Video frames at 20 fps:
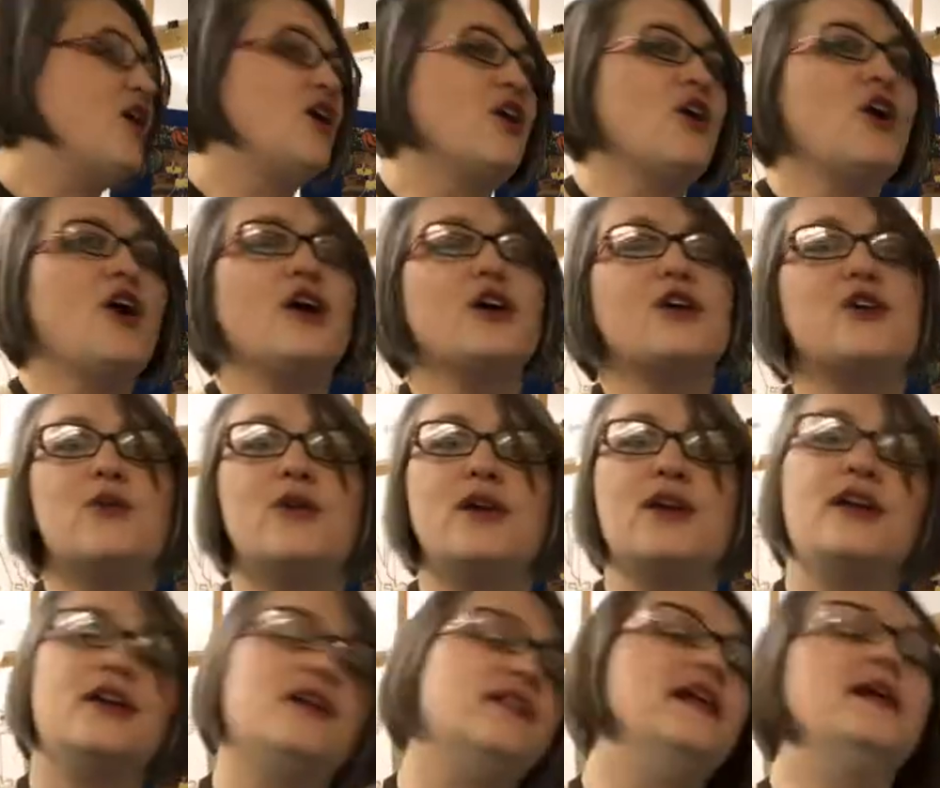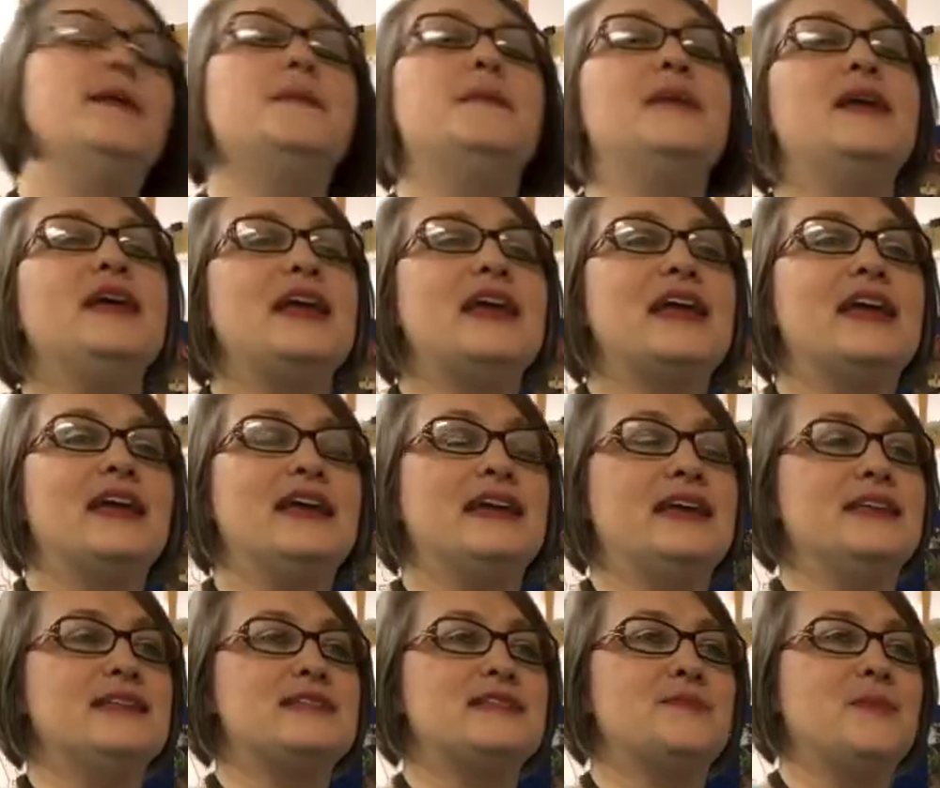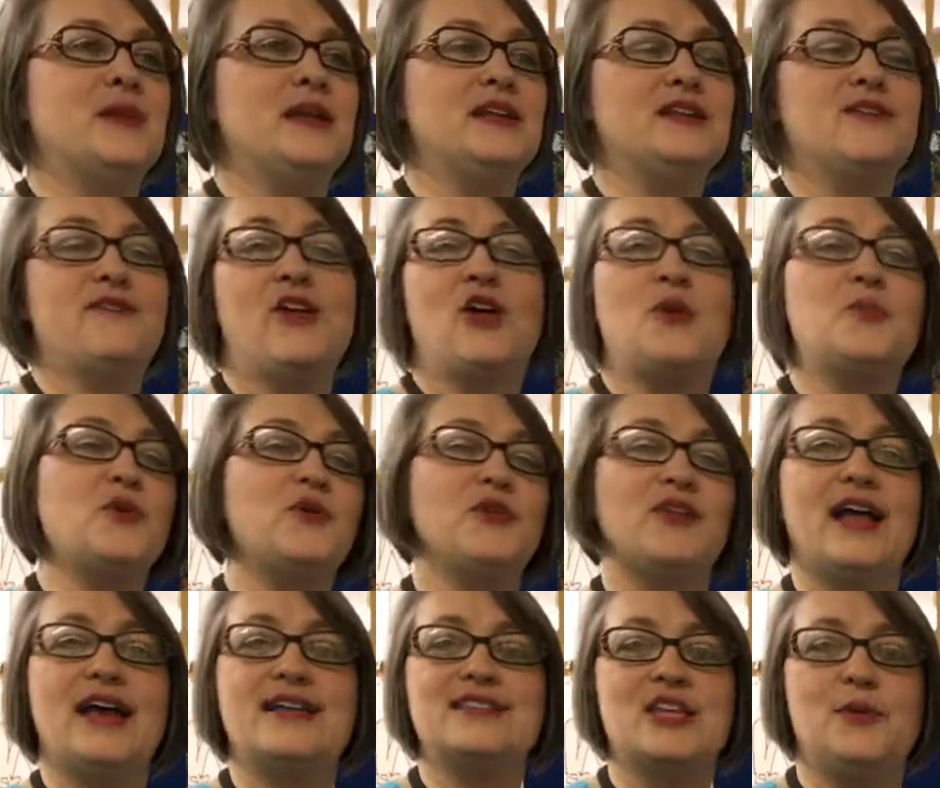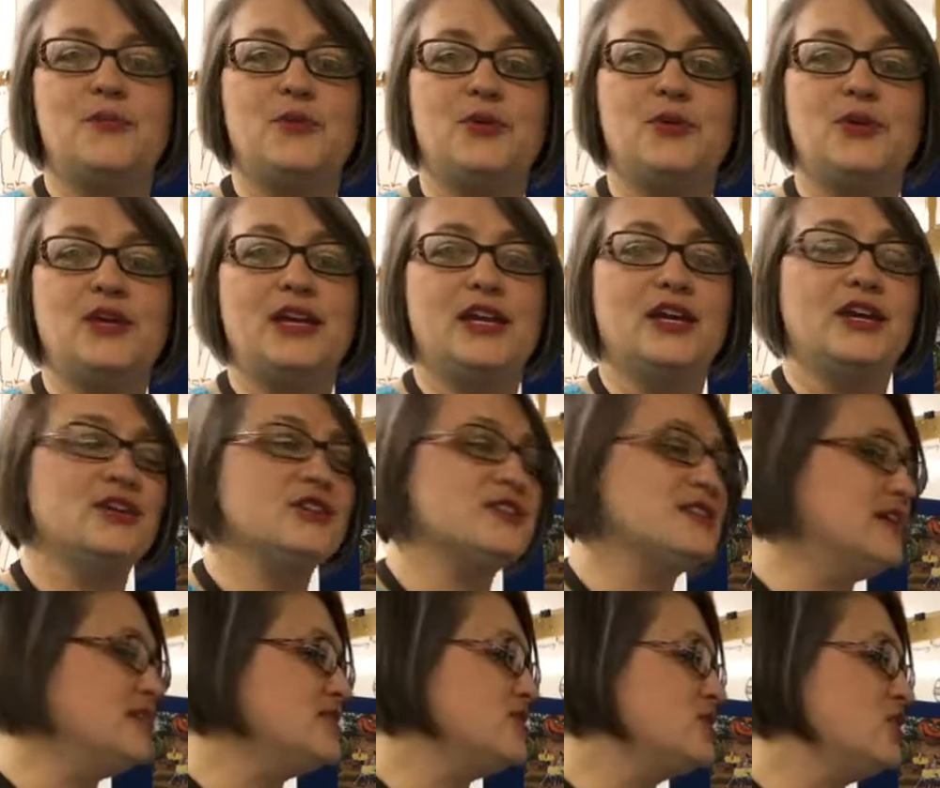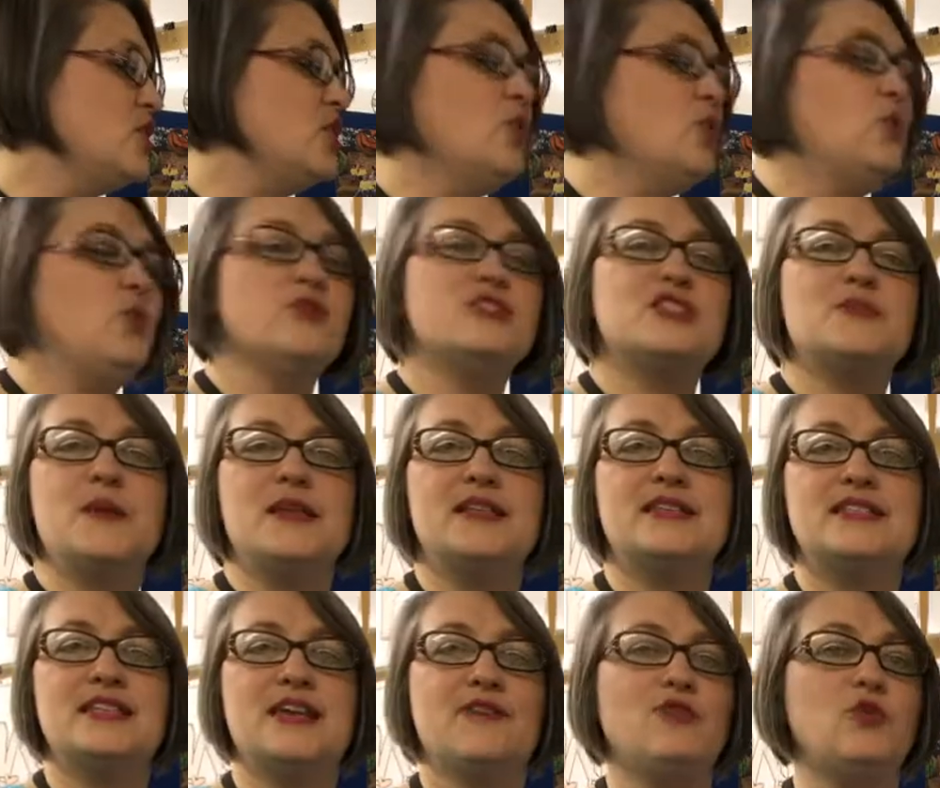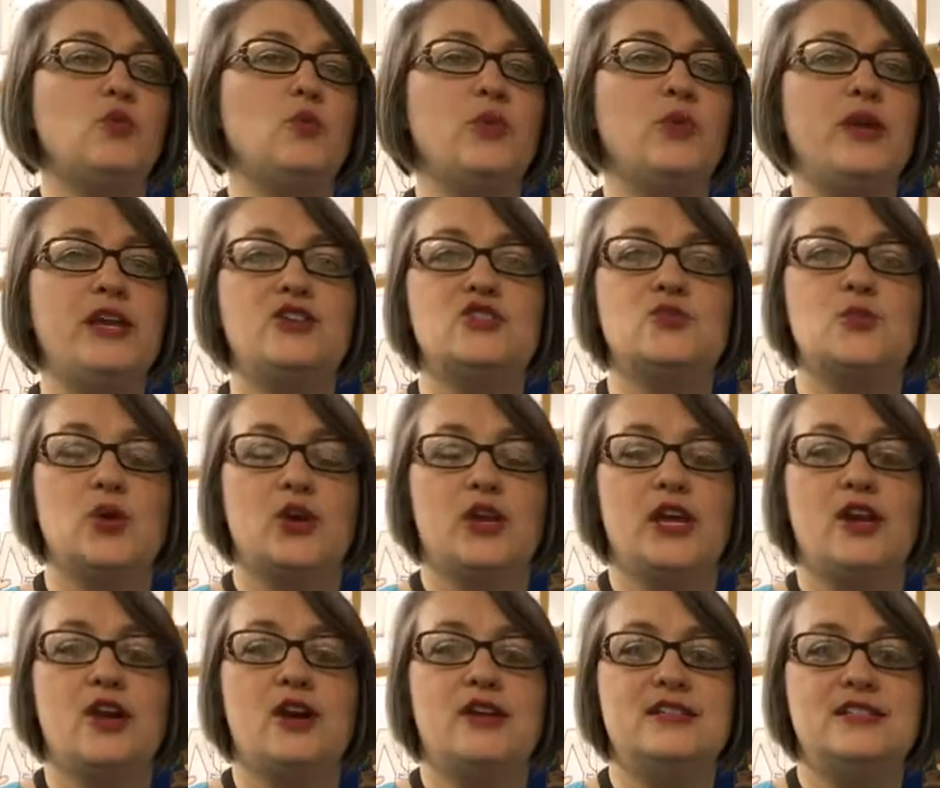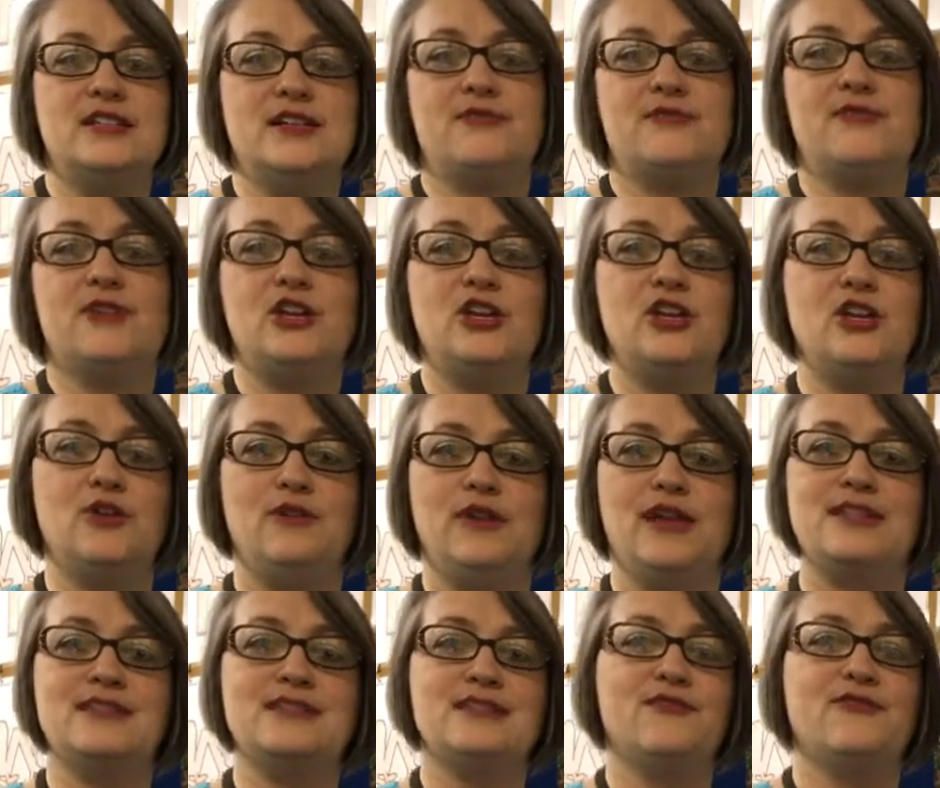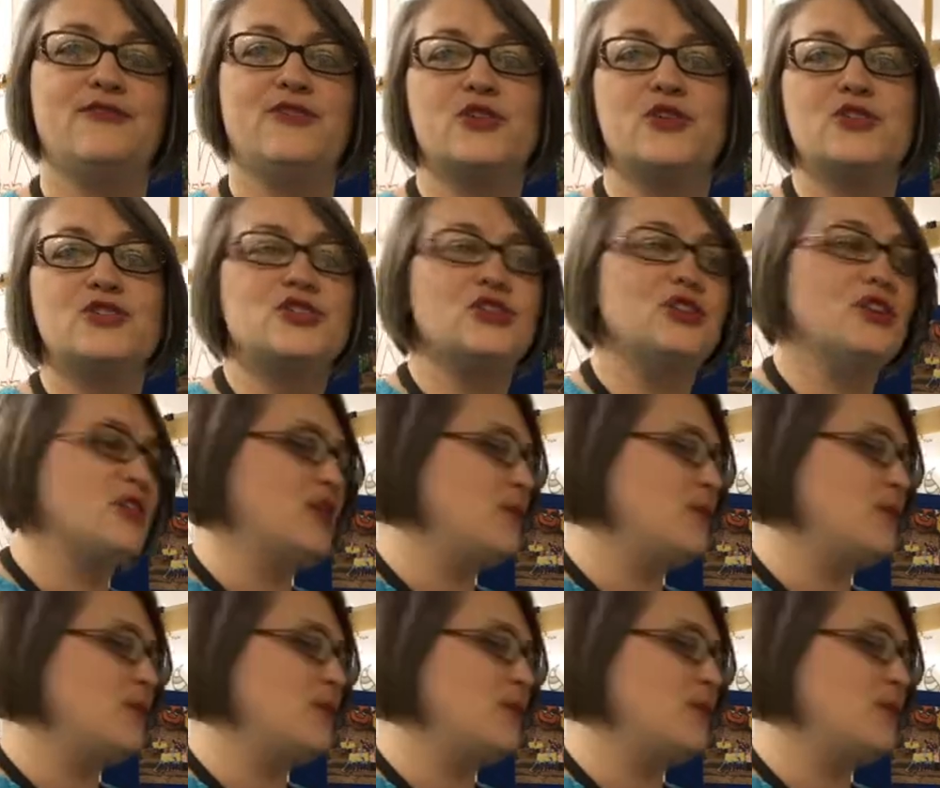Our art curriculum has been developed over the last couple of years, and so we'll spend several weeks working on different units. The first